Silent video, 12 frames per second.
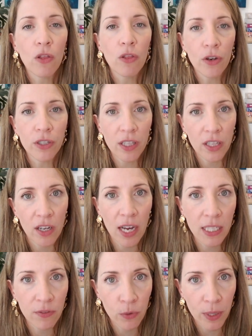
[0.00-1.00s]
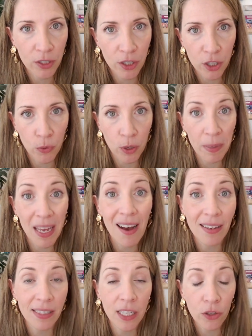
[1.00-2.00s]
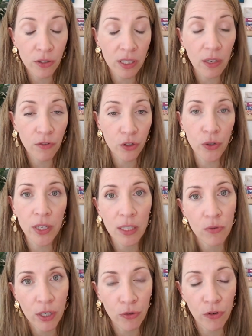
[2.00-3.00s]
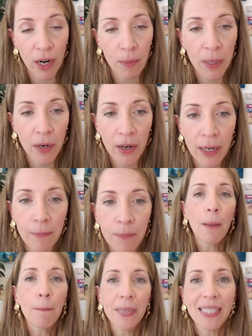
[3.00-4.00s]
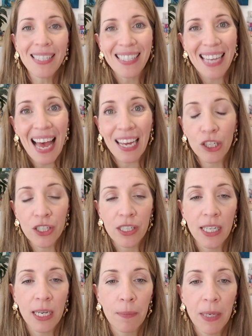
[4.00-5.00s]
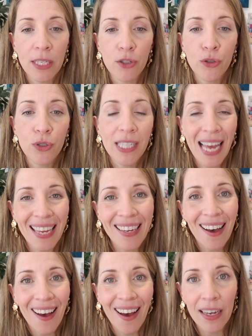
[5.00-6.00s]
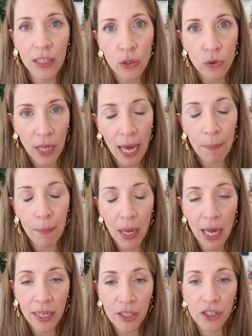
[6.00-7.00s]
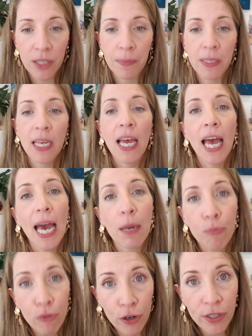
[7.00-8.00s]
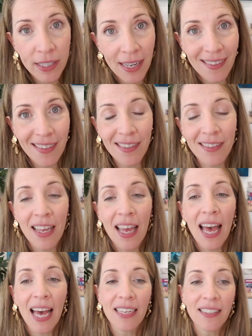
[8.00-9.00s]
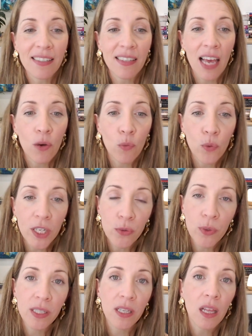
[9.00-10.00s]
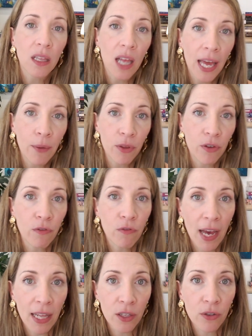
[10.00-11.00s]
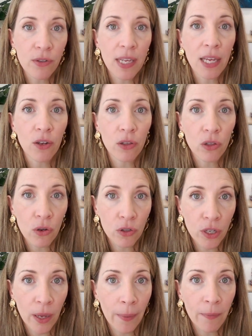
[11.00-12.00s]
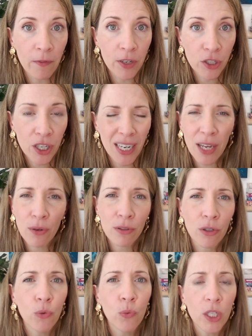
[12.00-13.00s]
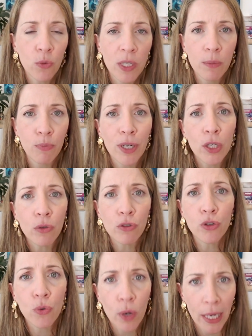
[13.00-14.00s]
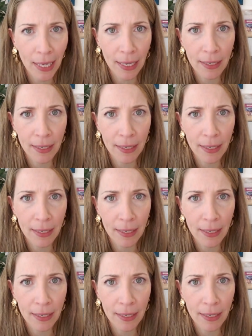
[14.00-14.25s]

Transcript: Those are the kinds of questions you want to be asking yourself during this retrograde period. A business action tip is to take a hard look at partnerships and processes and decide which ones align with your values and your long-term vision, and also which ones bring you joy